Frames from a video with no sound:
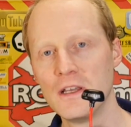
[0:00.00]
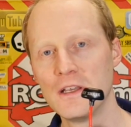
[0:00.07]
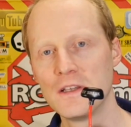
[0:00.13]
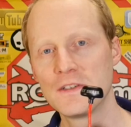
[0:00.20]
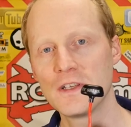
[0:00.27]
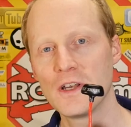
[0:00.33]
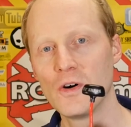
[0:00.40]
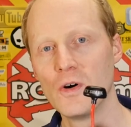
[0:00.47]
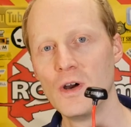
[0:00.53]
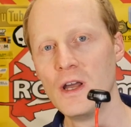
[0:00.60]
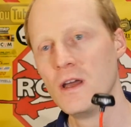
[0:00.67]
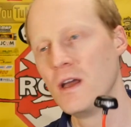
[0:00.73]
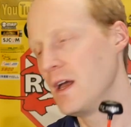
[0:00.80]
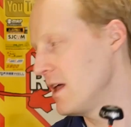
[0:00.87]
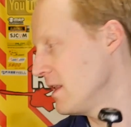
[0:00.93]
So
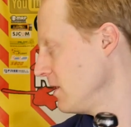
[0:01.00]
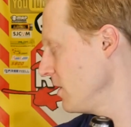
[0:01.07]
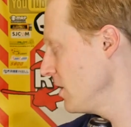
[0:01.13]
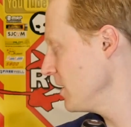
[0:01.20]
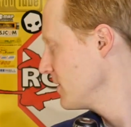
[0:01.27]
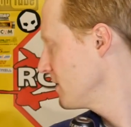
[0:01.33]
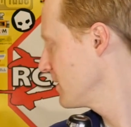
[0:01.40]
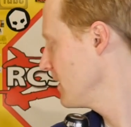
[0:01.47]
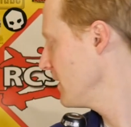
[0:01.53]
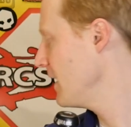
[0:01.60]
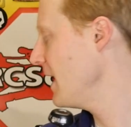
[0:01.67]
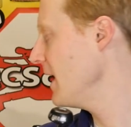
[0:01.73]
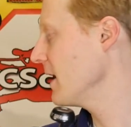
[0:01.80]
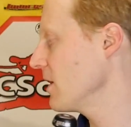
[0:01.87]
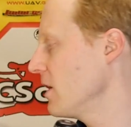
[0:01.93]
not
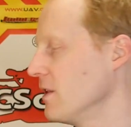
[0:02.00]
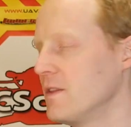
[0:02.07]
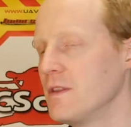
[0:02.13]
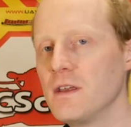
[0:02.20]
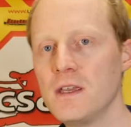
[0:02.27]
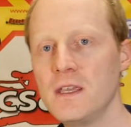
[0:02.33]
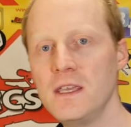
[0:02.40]
like on the